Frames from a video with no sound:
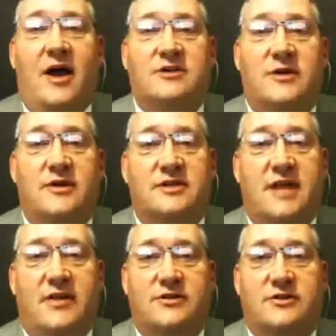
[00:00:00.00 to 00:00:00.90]
also
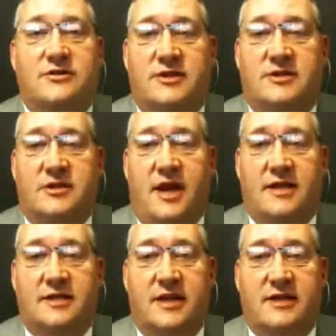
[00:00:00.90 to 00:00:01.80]
understand that you
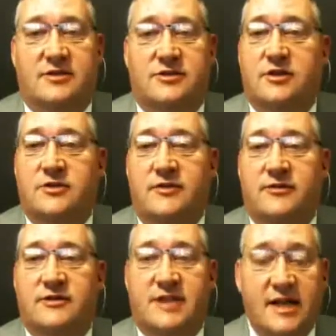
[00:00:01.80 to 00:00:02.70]
specialize in surgery
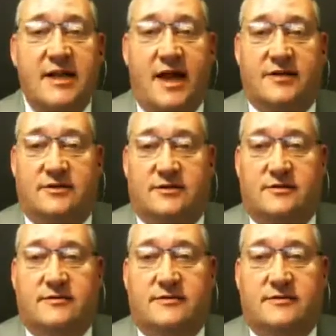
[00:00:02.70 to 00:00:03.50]
for skin cancer.